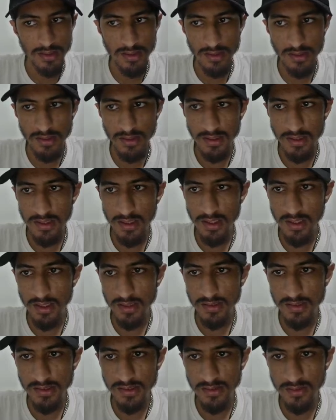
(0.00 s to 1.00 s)
Yeah,
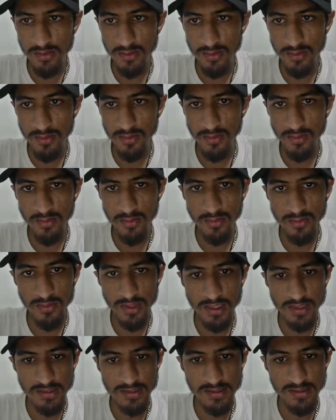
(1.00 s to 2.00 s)
so
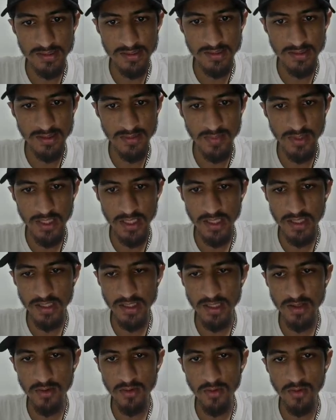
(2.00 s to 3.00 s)
that's the
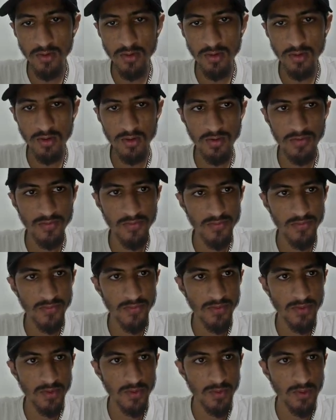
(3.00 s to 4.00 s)
breakdown of
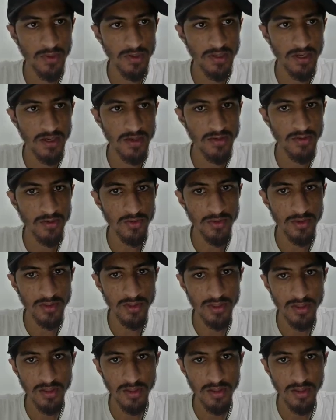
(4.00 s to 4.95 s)
what I took